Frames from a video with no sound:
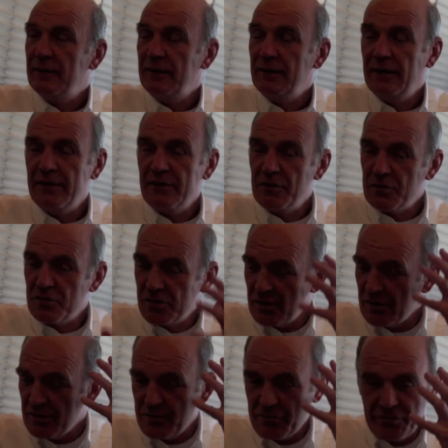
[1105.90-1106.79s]
and you
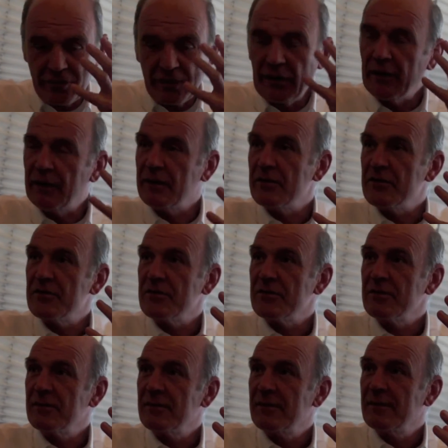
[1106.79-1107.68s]
just feel this.
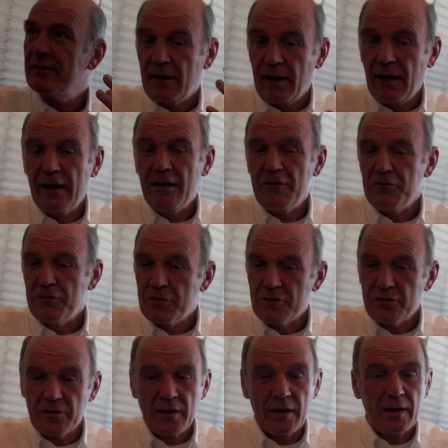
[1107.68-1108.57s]
I have to
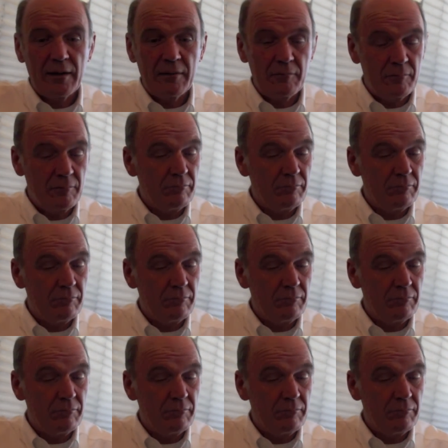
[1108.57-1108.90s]
say,